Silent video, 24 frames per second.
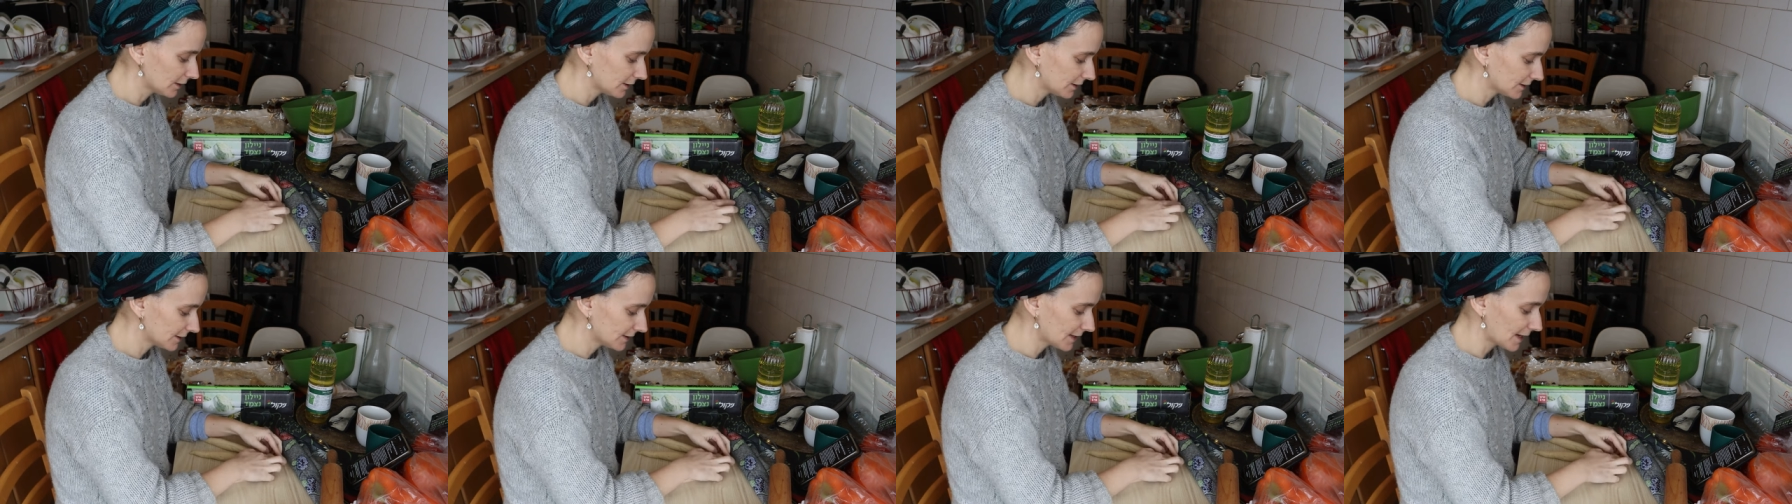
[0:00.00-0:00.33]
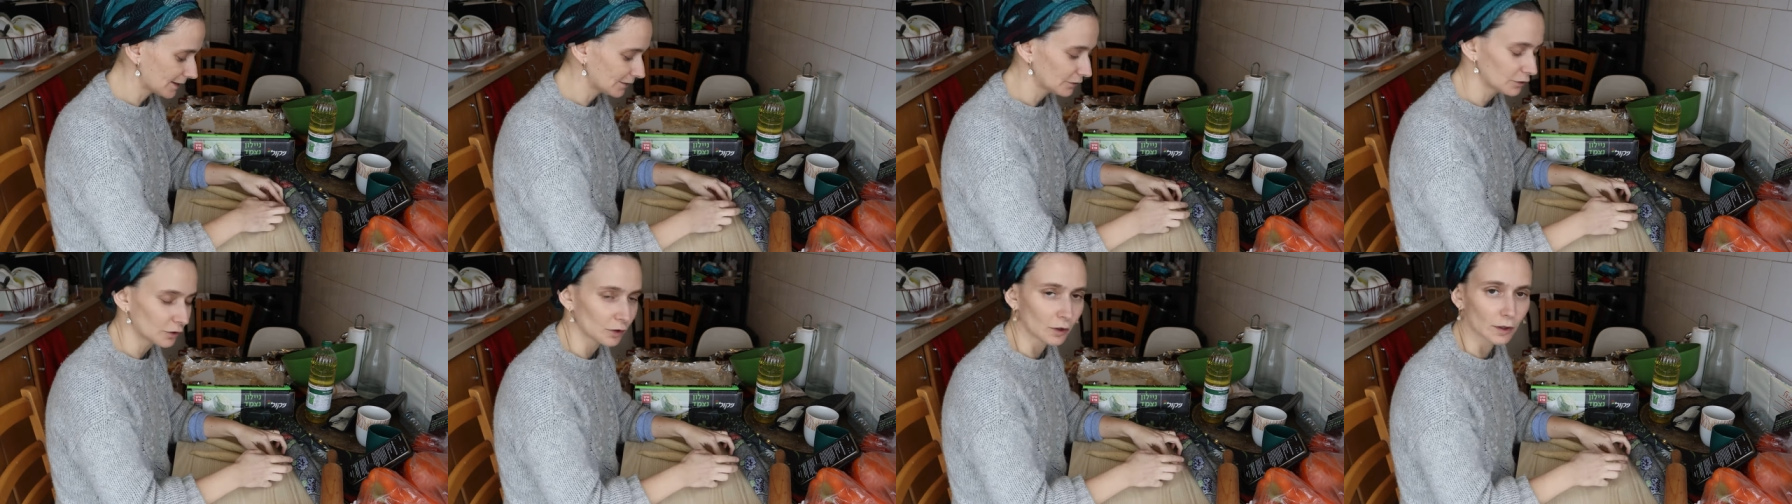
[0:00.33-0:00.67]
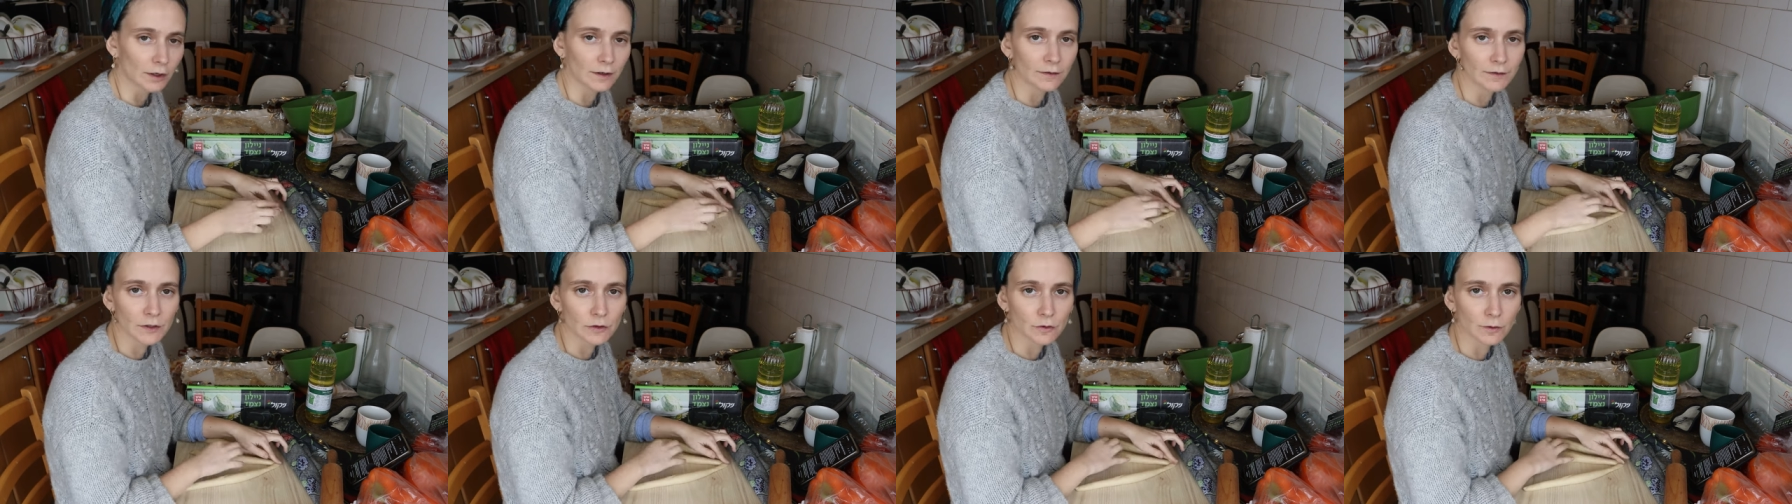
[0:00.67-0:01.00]

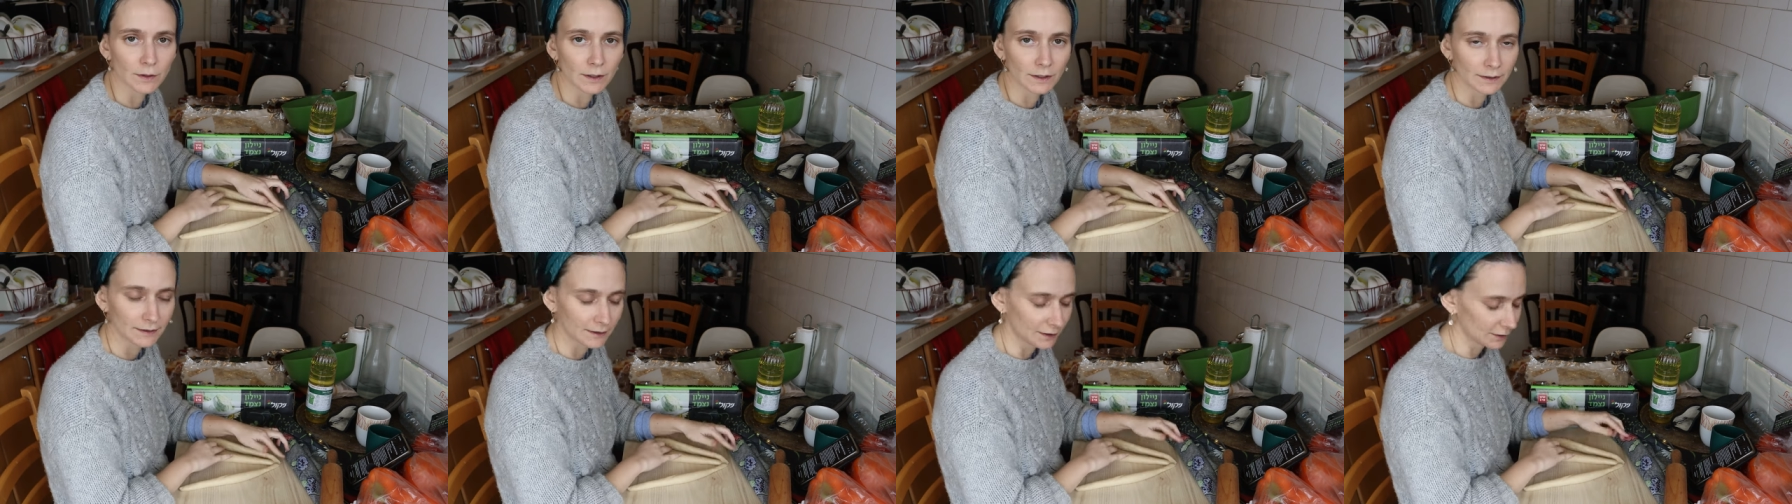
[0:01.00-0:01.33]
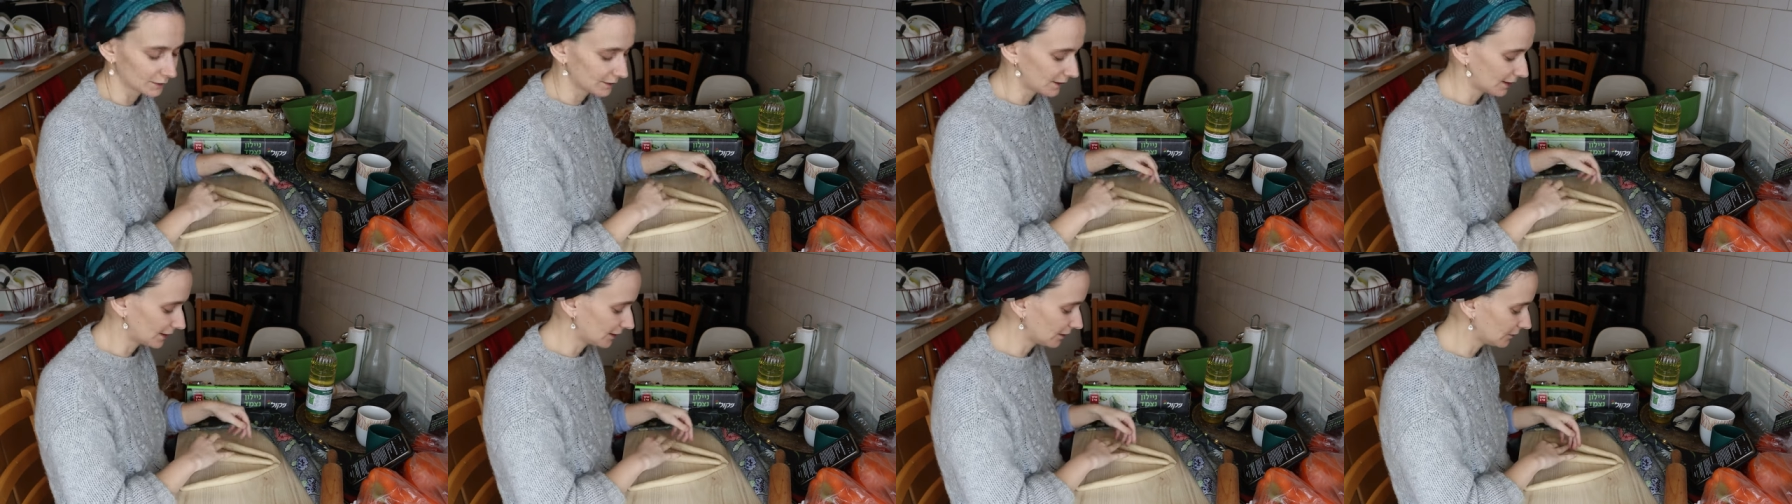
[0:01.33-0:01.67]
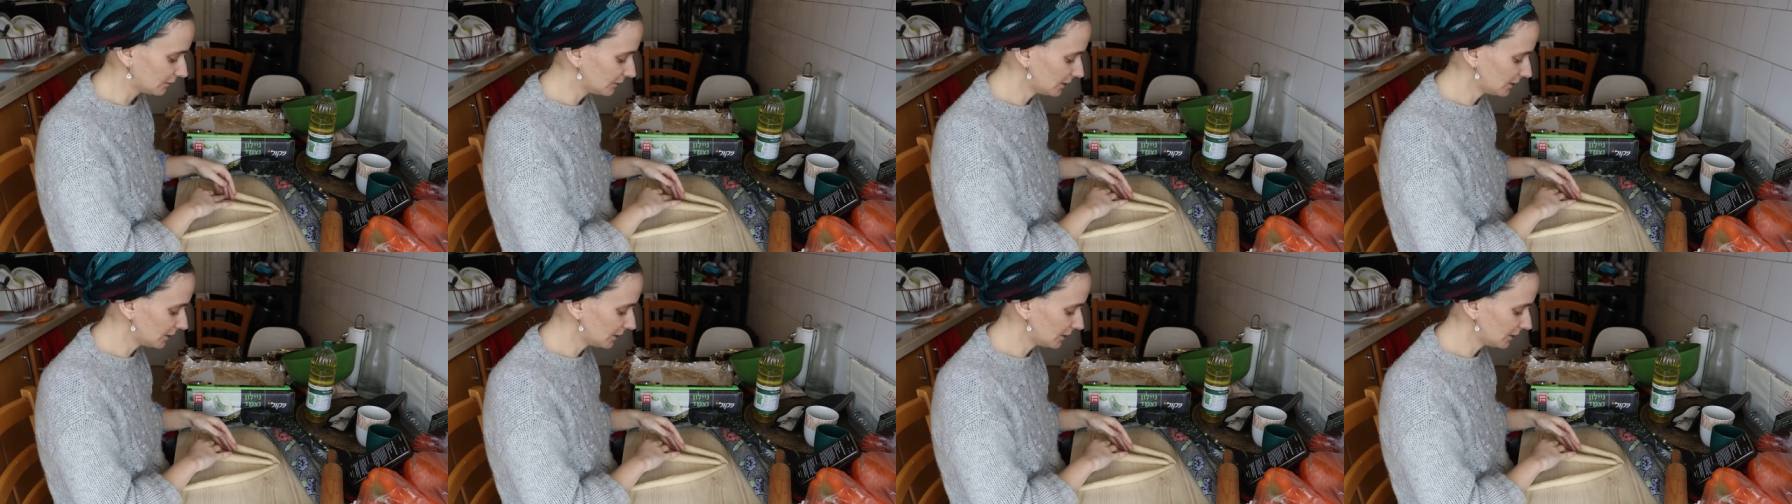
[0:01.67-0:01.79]
center of Israel near Tel